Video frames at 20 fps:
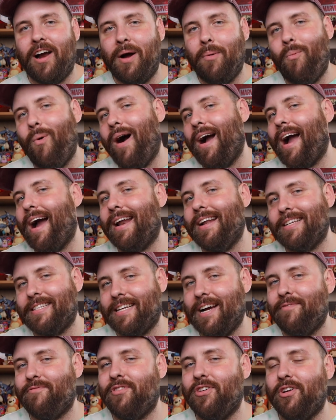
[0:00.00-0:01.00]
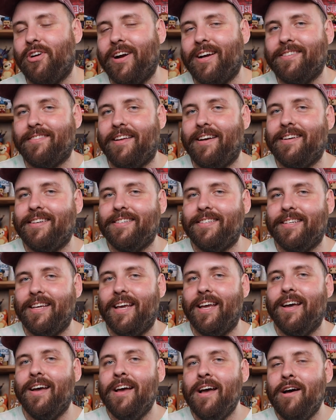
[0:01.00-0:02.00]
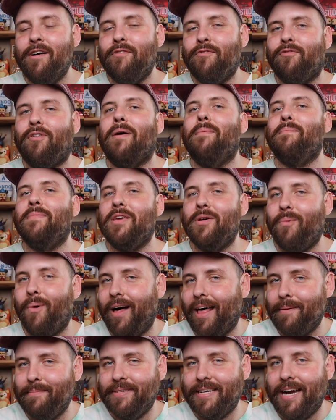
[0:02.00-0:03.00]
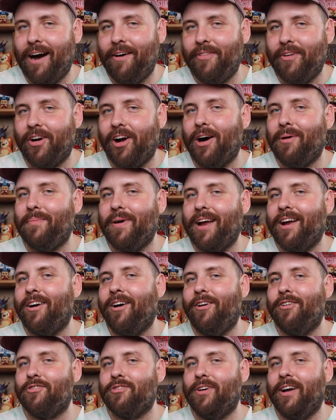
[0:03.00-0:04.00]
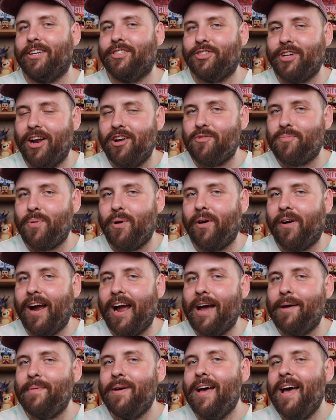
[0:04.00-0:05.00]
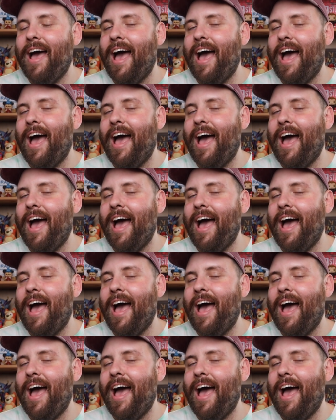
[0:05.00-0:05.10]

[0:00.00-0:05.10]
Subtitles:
And what kind of stuff that you're excited to see from me while I'm down there on my cultural exchange program.